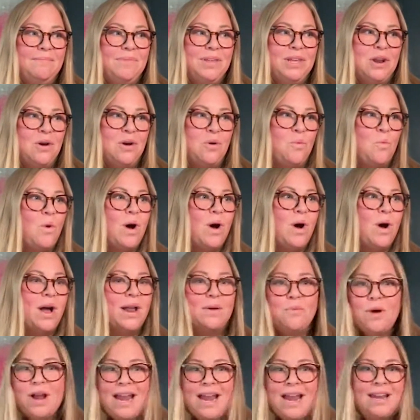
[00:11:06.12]

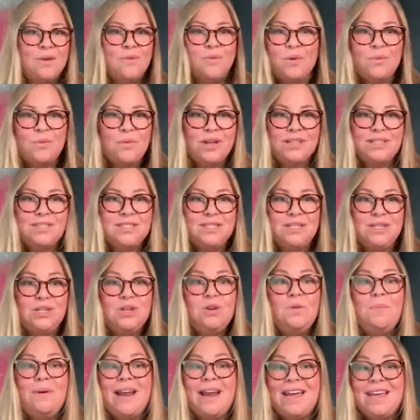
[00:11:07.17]
what anyone wants to
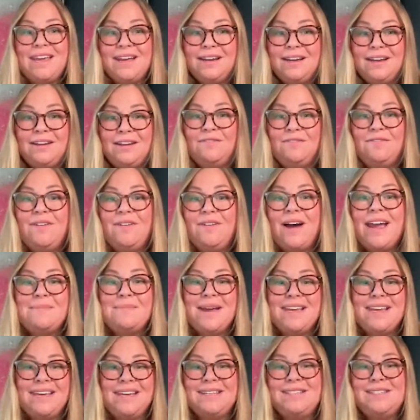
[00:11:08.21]
do, but I can invite
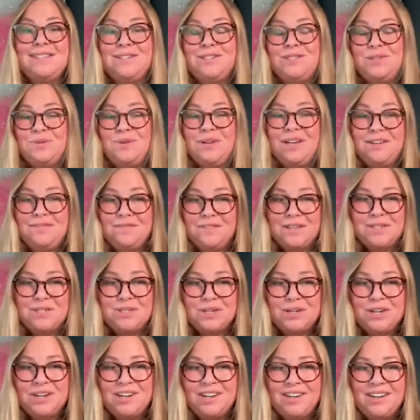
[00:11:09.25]
my kids into an
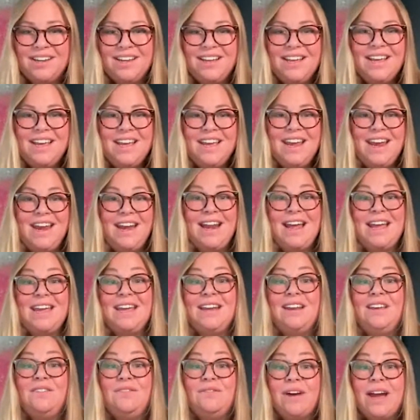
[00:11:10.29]
adventure, and I
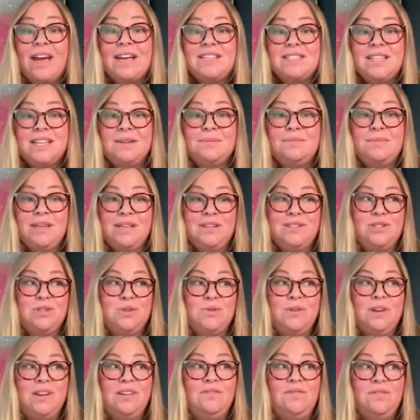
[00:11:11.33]
can invite them
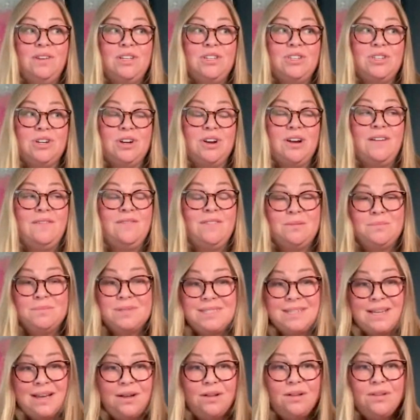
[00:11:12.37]
into an adventure of
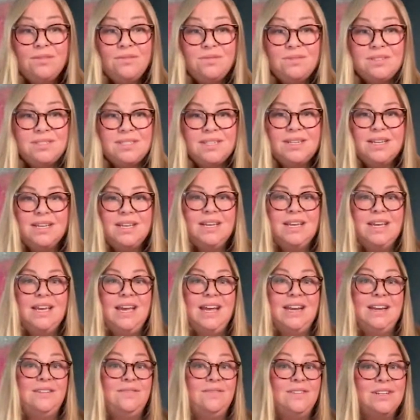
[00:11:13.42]
themselves,
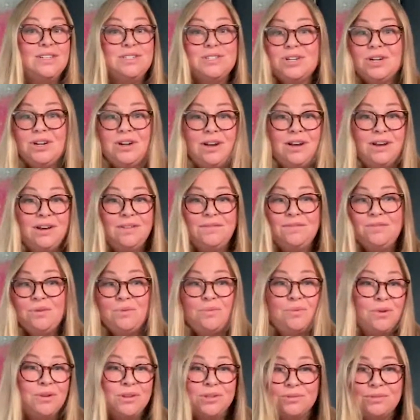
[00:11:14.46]
an adventure of the
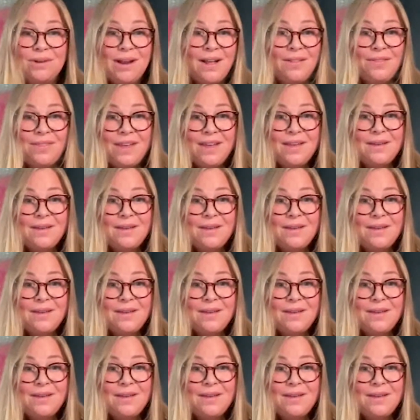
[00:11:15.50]
world around